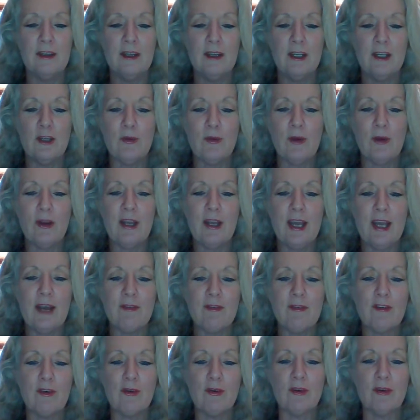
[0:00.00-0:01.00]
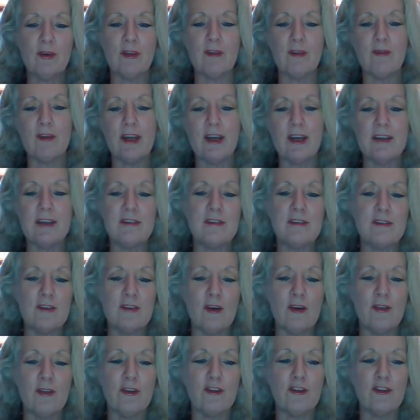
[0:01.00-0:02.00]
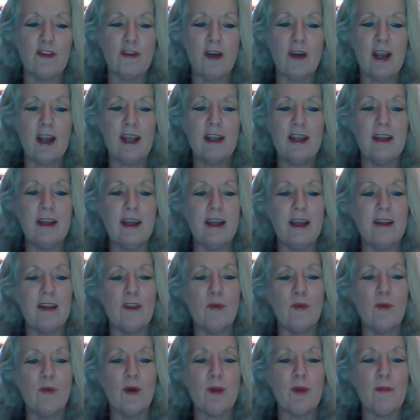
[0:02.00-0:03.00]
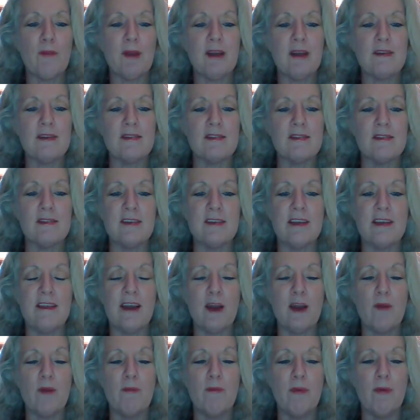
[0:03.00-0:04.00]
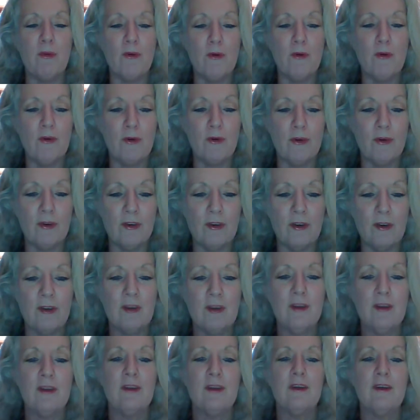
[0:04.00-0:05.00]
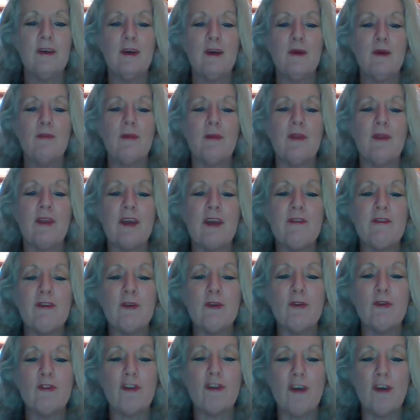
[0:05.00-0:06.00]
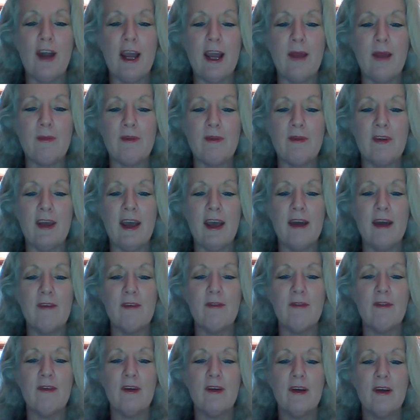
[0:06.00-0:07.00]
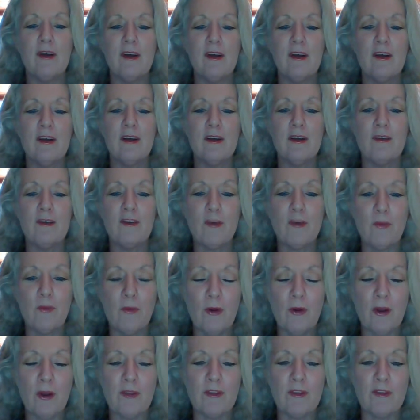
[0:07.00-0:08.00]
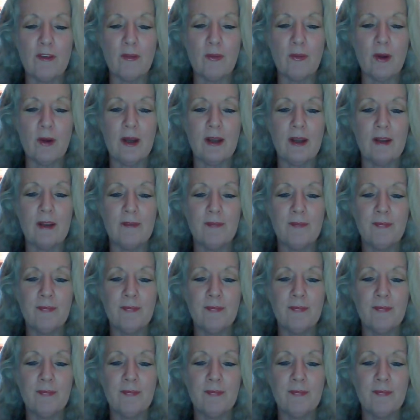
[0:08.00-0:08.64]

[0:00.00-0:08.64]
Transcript: You only have to look at the faces on the train and in the workplace to see they are bored, but they feel trapped to have to work this way.